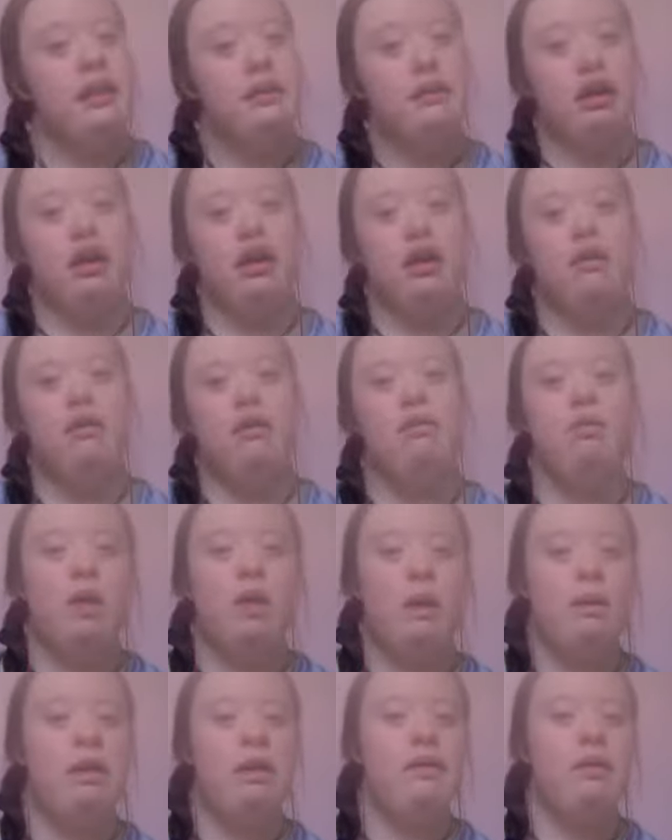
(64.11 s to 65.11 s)
who
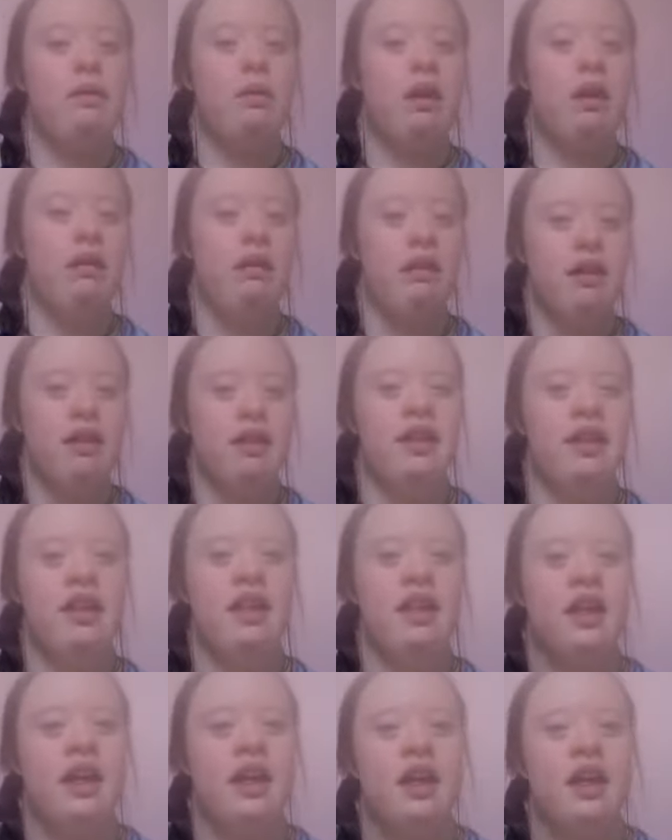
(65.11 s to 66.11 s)
know me from Lourdes.
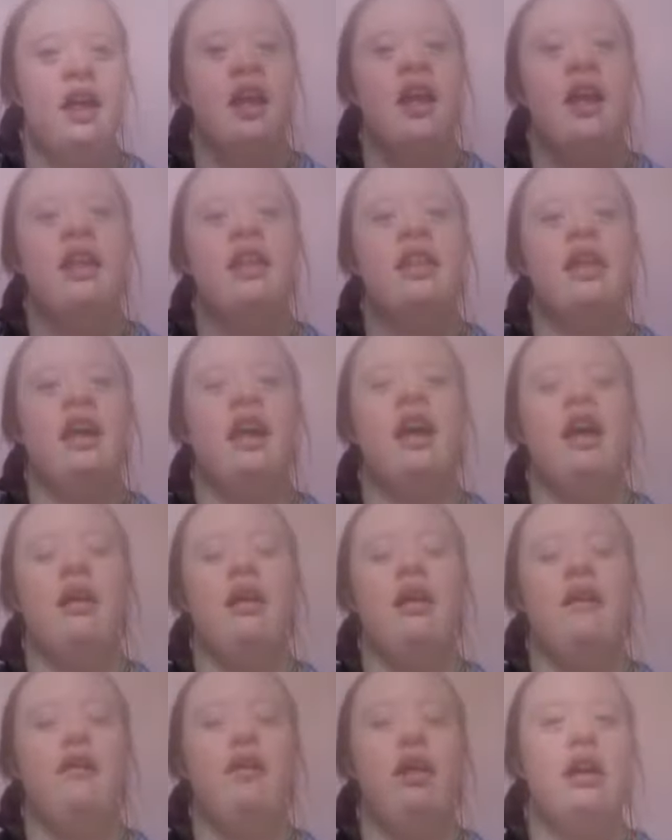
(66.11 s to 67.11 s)
So
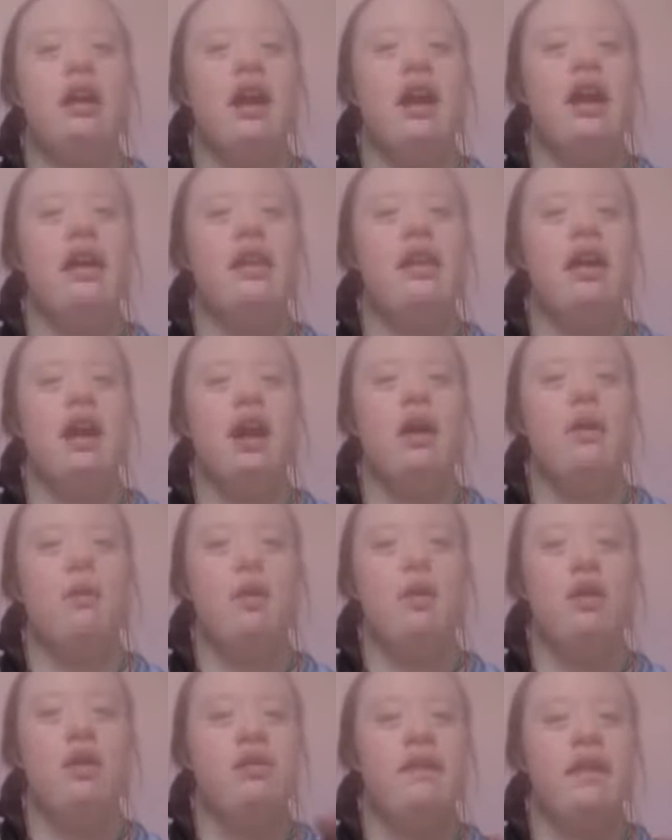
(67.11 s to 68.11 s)
if you guys are
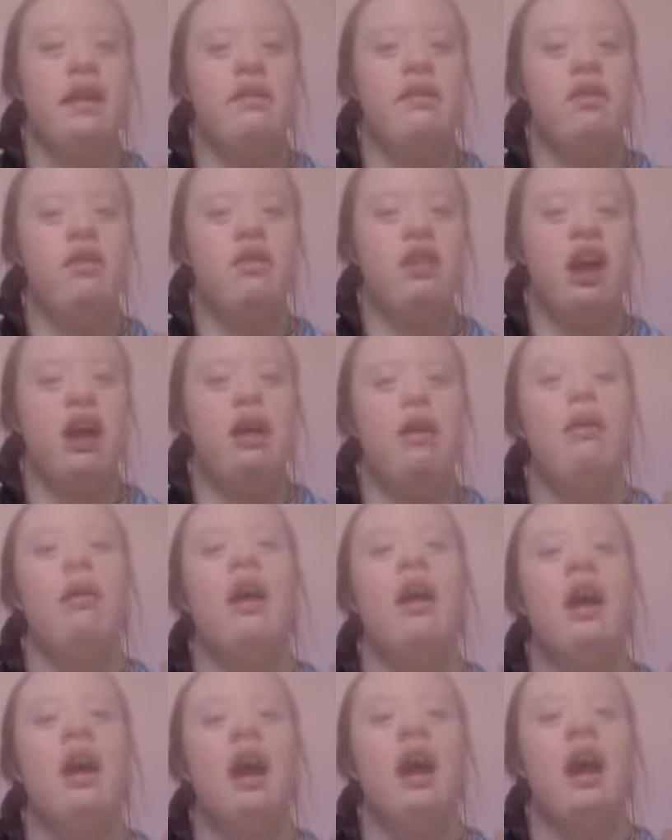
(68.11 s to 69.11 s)
watching this video,
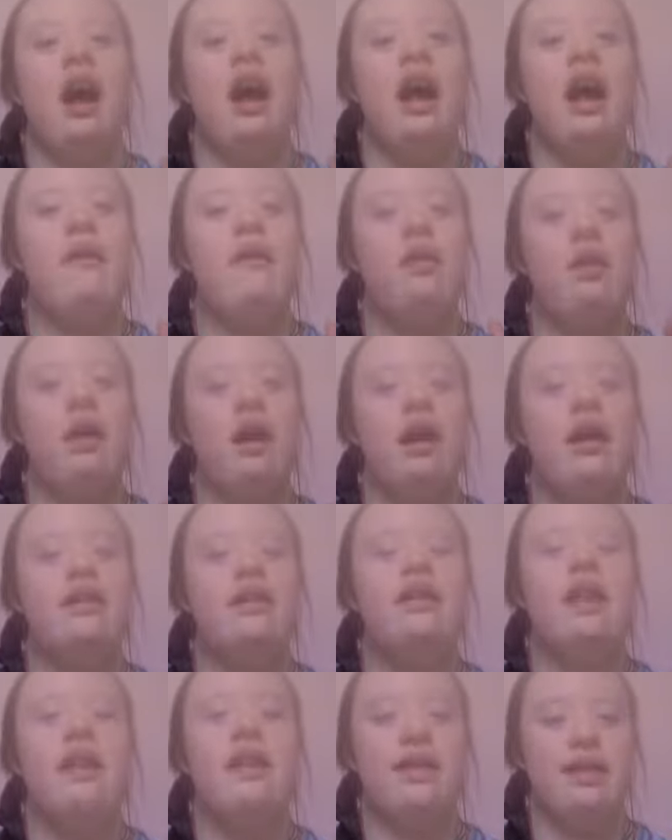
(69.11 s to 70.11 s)
hi
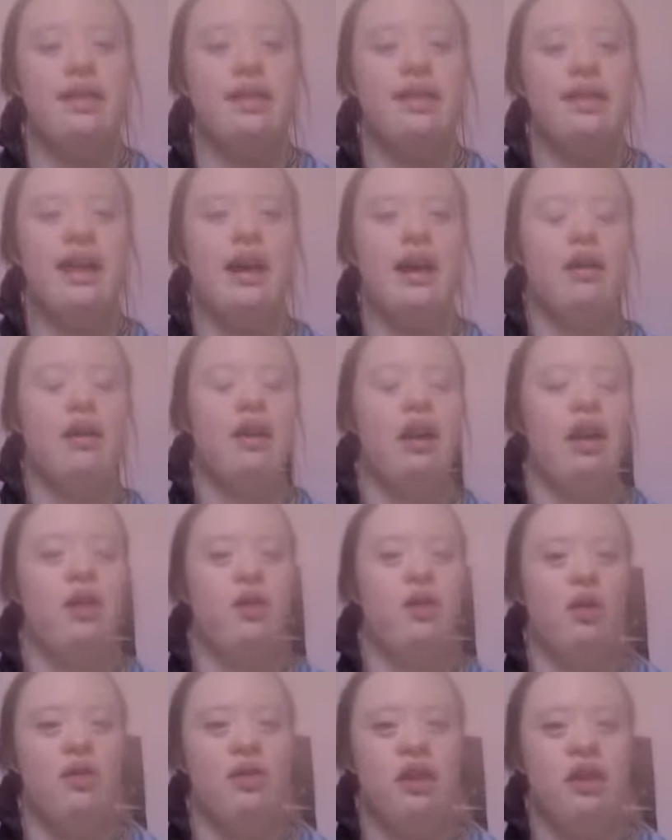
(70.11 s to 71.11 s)
everyone, now I'm going to
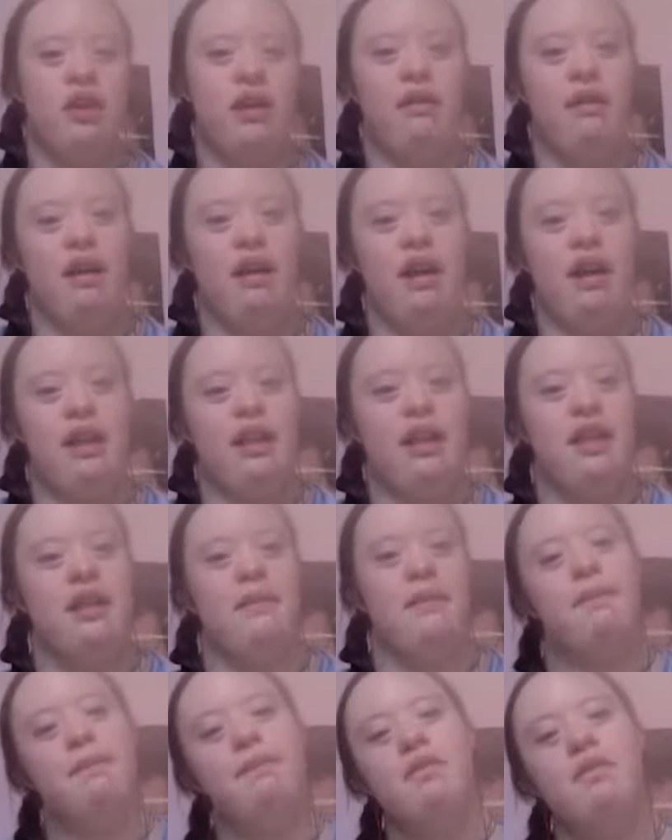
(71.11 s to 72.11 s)
talk to you guys.
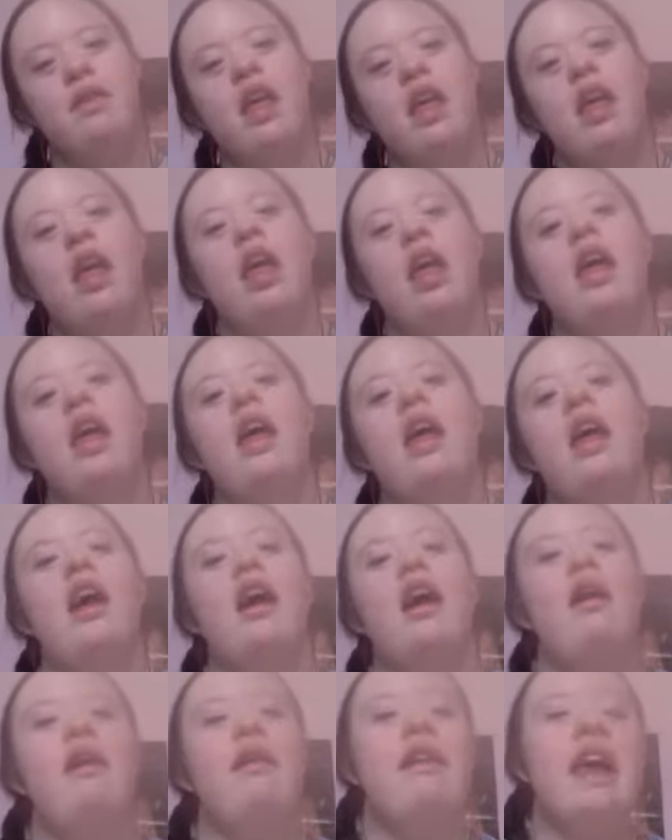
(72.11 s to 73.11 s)

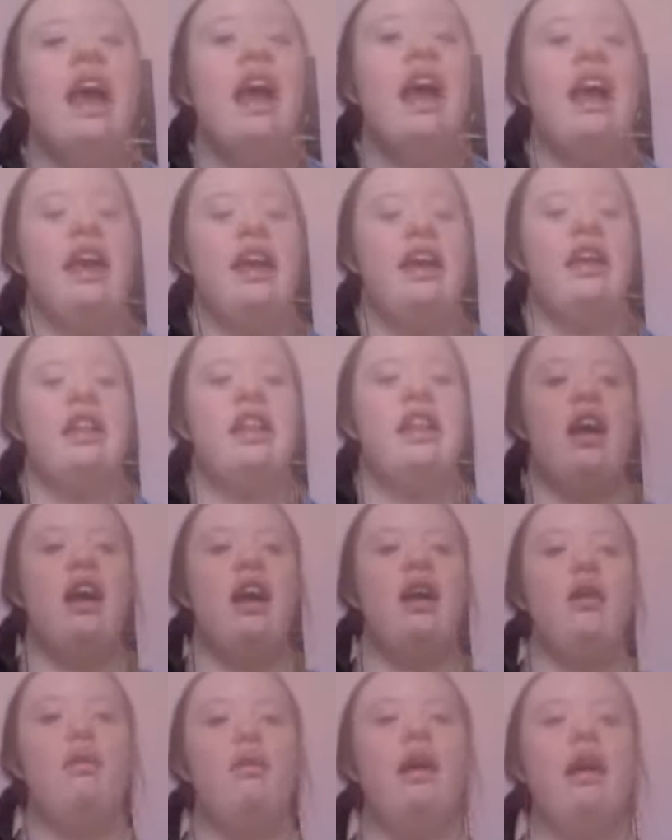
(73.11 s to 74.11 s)
Okay,
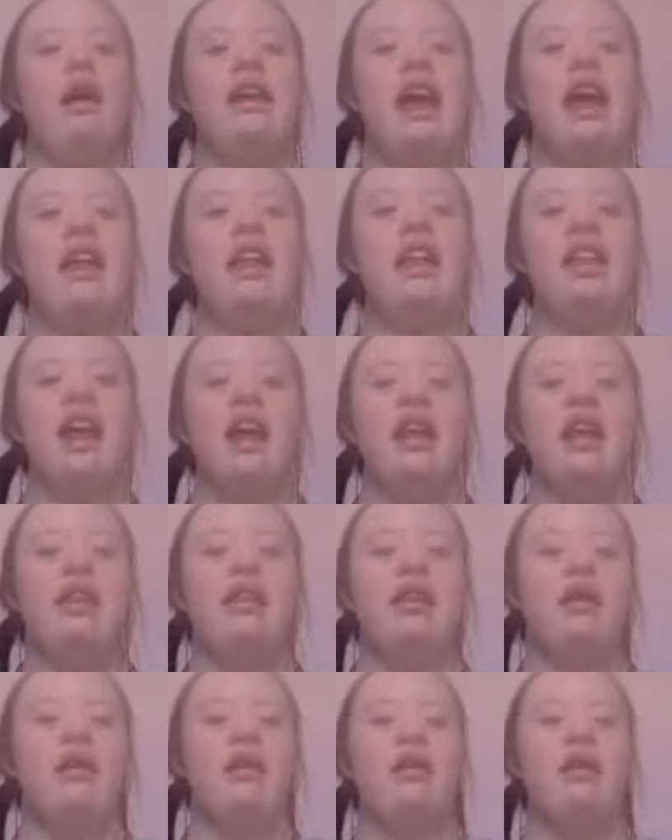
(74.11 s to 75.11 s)
so I guess
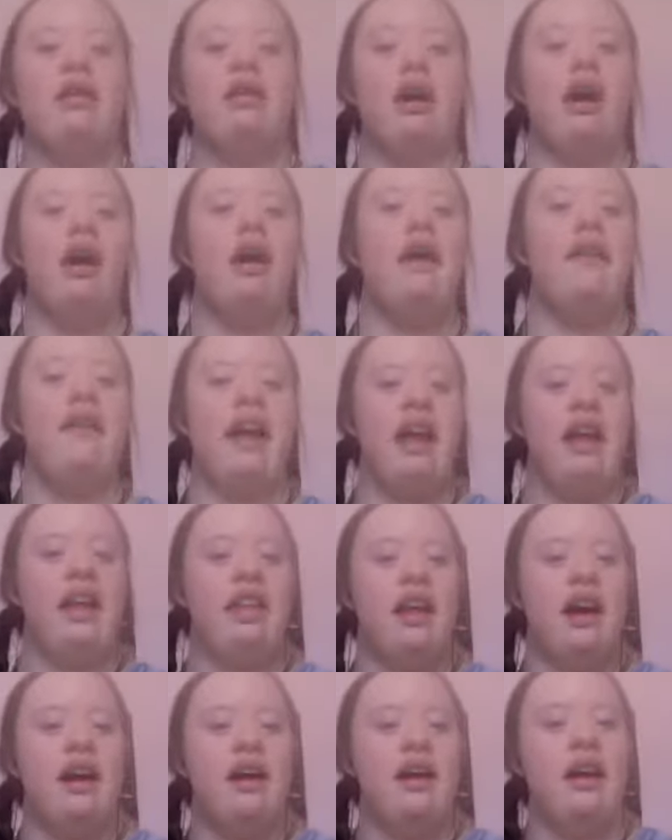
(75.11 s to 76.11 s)
to start this,
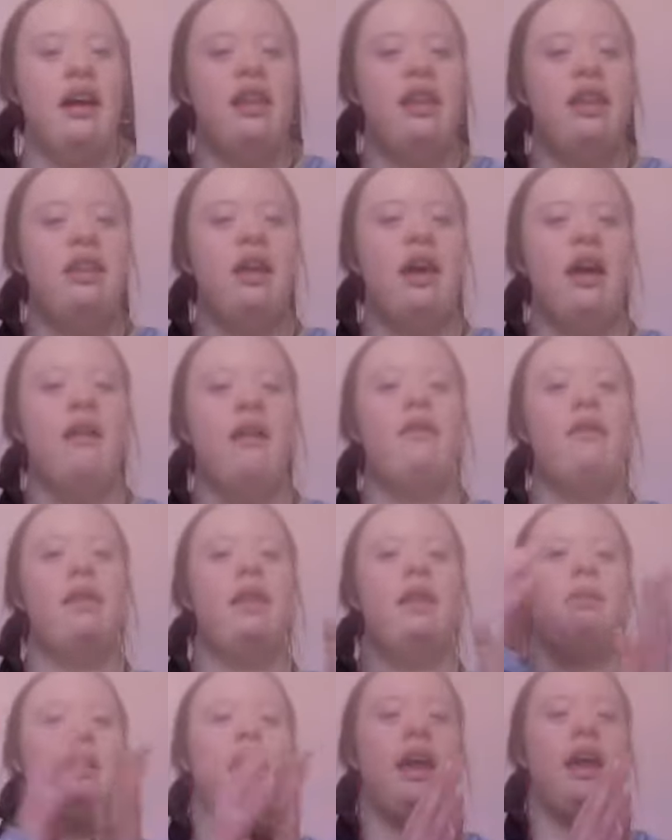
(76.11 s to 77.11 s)
I'm going to start from
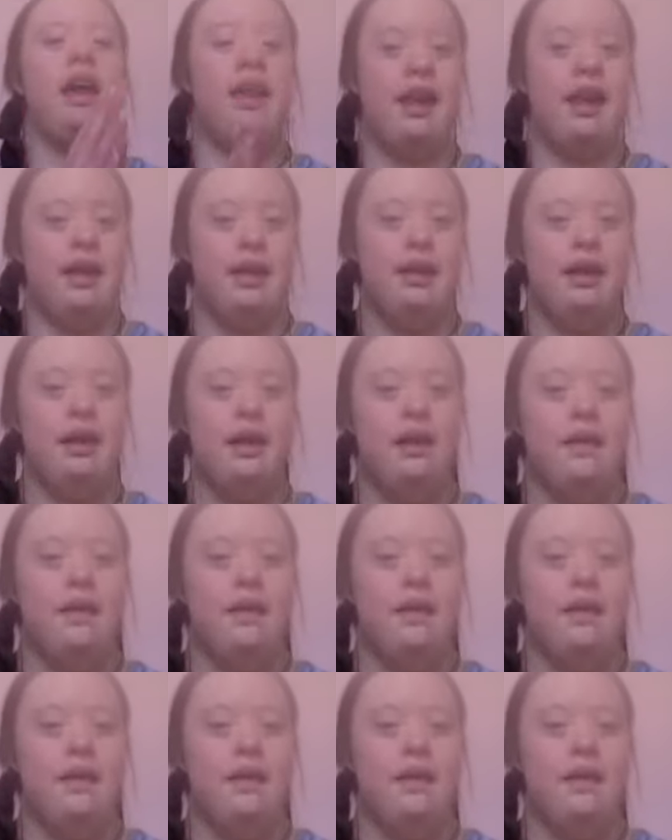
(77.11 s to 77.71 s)
the beginning,